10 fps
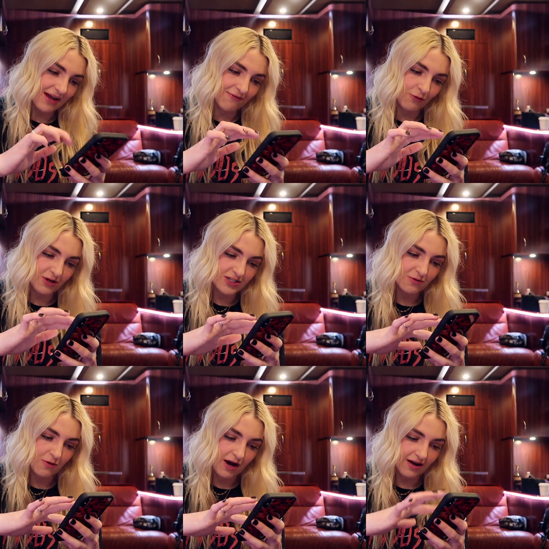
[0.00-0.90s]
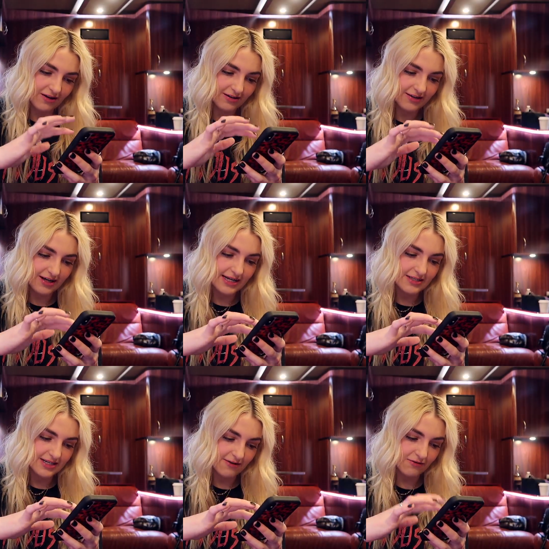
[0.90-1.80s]
every once in a while, I
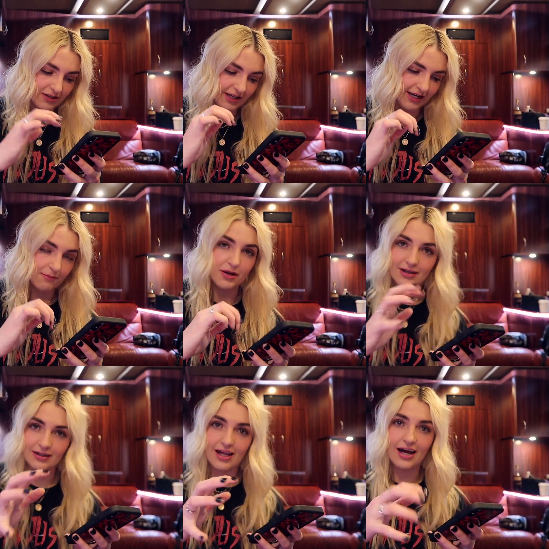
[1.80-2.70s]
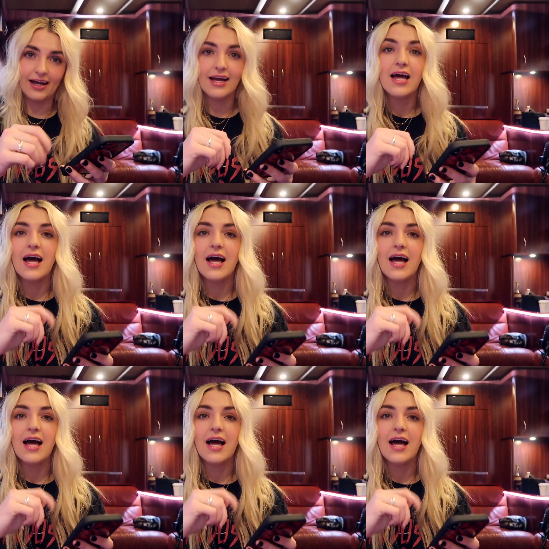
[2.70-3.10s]
definitely, I'm not gonna lie,